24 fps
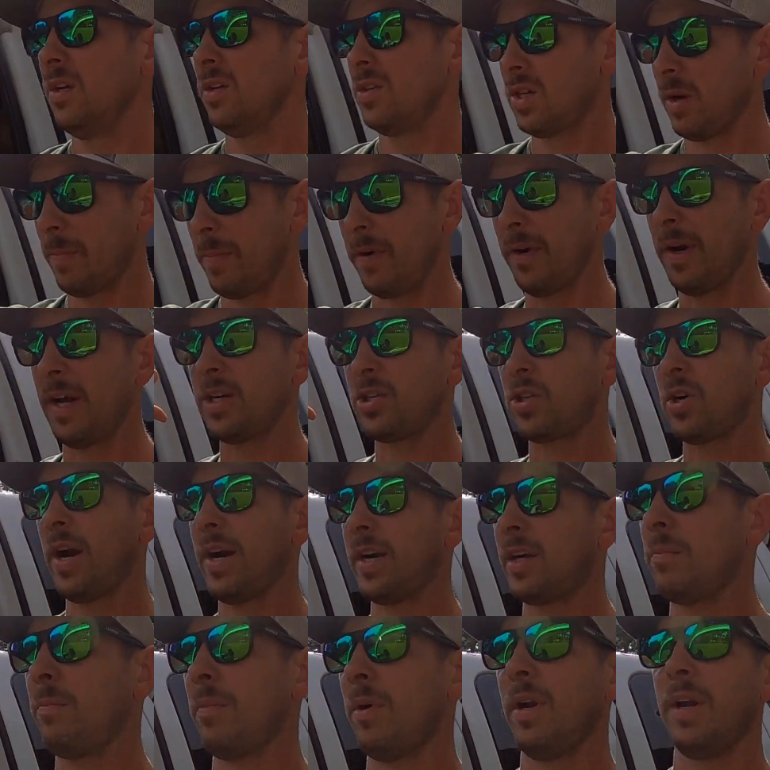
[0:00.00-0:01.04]
Jump on that
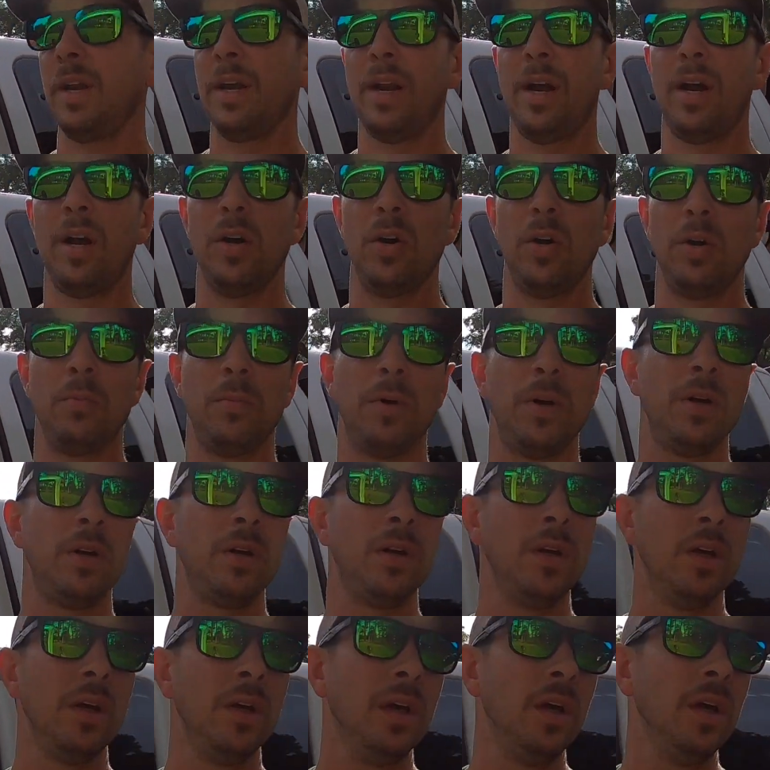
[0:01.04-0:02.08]
tractor and bring it home.
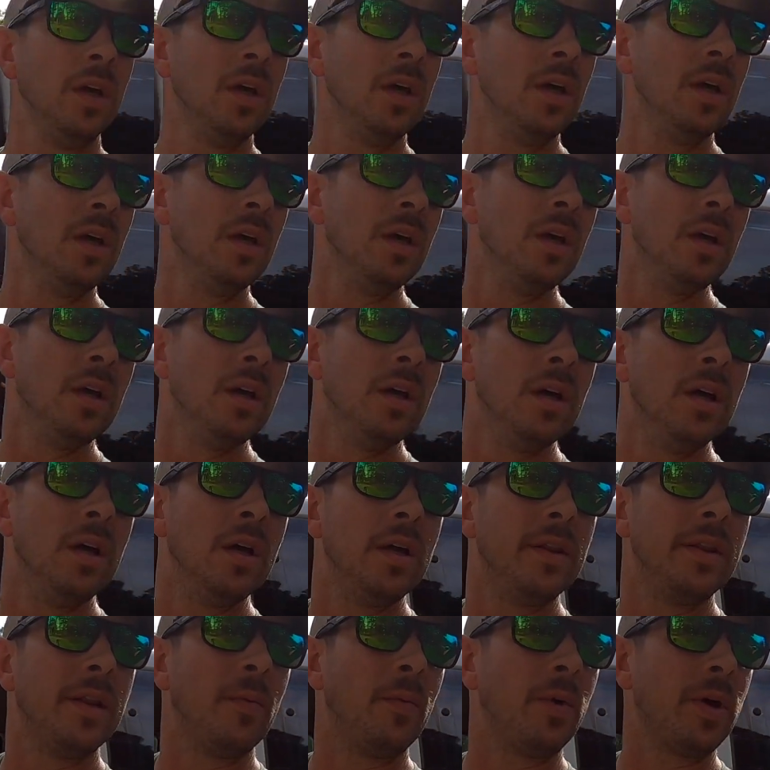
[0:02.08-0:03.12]

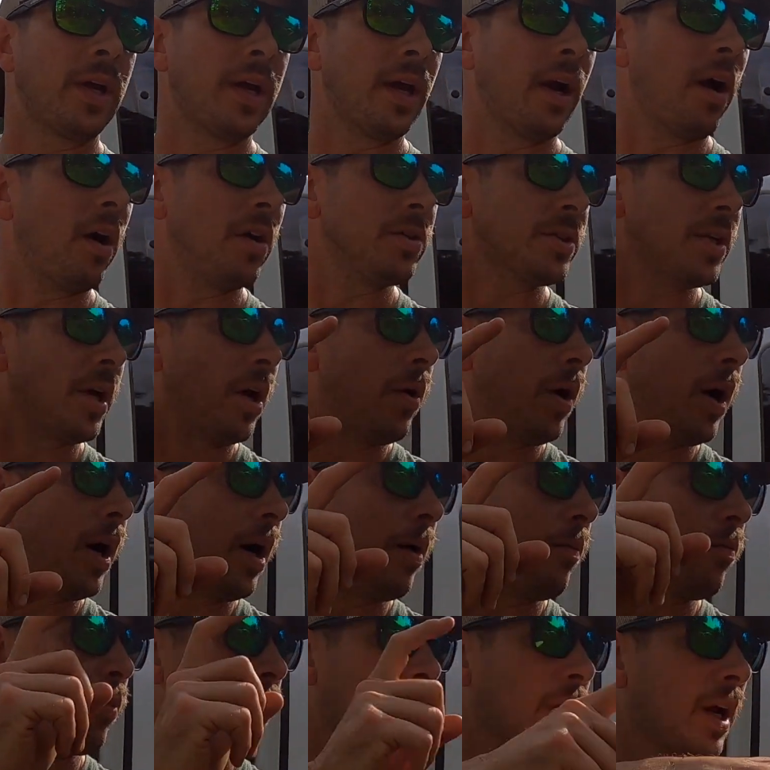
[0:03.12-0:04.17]
And then we can also
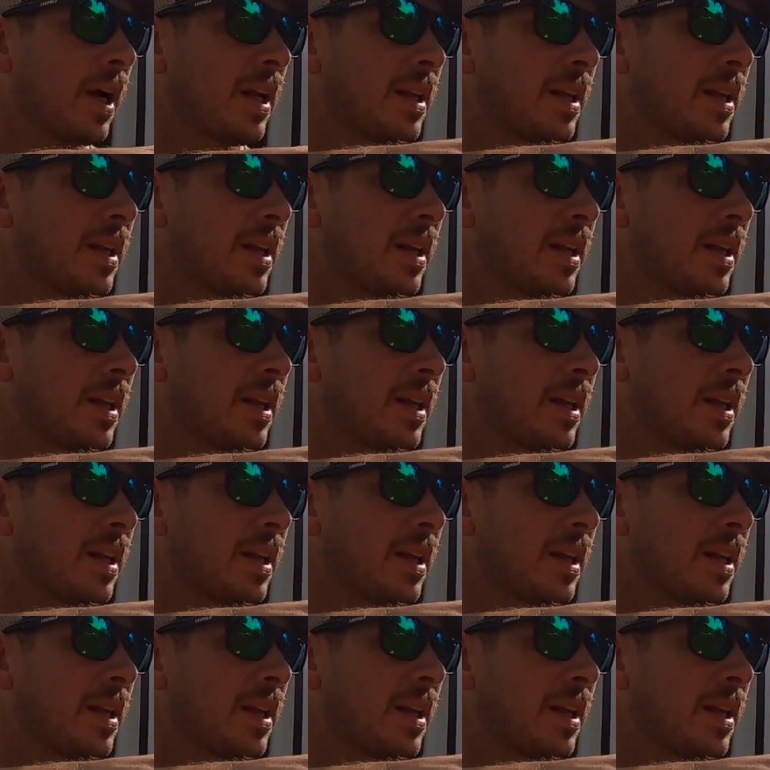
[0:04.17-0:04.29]
we're gonna